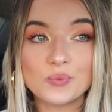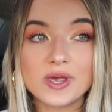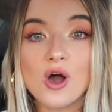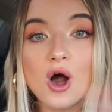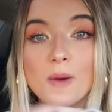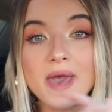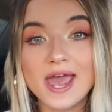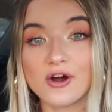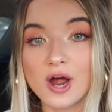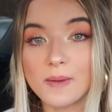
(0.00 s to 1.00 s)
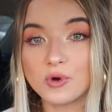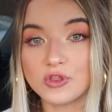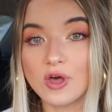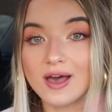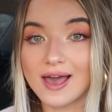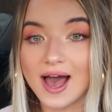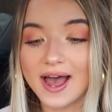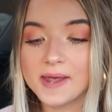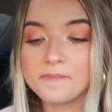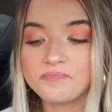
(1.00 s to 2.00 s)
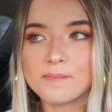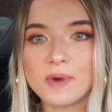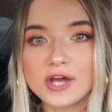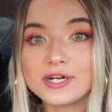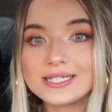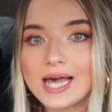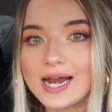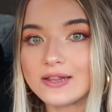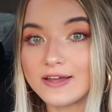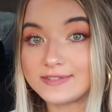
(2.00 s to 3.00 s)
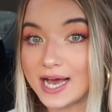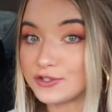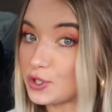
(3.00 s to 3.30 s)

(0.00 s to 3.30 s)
we all pair up with a guy, and Butter is kind of left out.